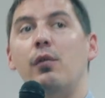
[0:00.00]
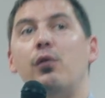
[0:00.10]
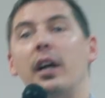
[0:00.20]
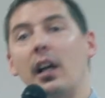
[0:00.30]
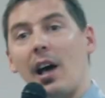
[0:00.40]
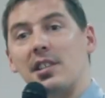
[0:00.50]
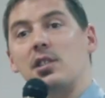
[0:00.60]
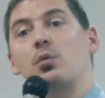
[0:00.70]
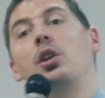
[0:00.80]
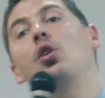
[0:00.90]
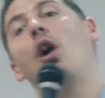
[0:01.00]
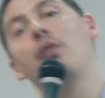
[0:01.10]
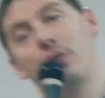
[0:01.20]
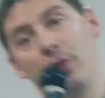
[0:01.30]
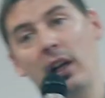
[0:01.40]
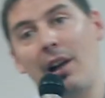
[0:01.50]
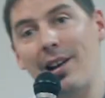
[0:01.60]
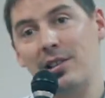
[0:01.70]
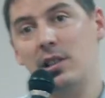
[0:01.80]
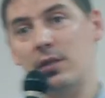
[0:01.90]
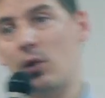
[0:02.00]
Free classes, we do offer free classes